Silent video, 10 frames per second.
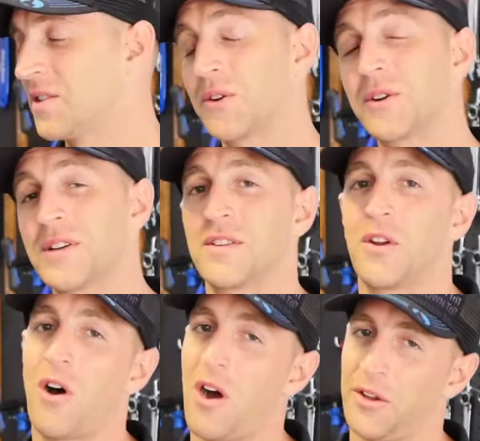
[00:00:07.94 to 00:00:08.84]
Silca is
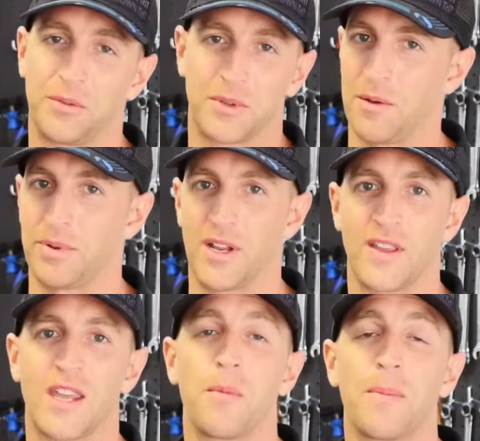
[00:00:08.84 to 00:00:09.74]
an awesome company.
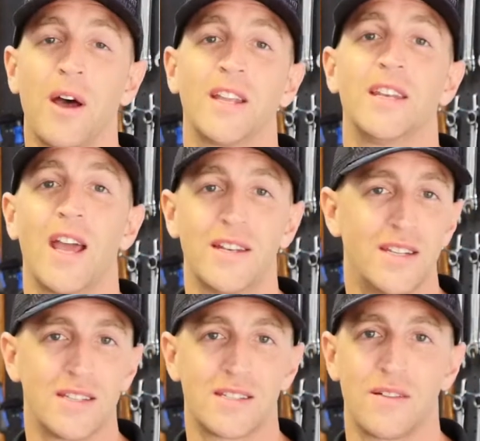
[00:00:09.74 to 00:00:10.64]
They came about in
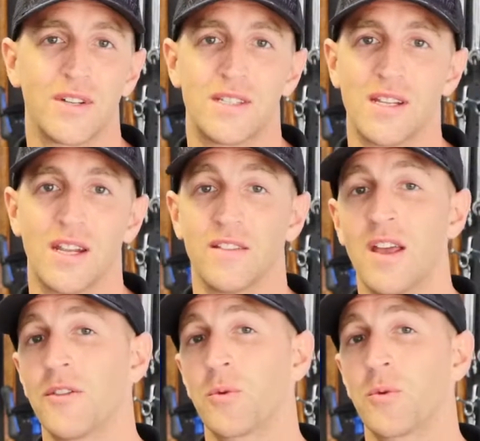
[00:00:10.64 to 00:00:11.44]
1917.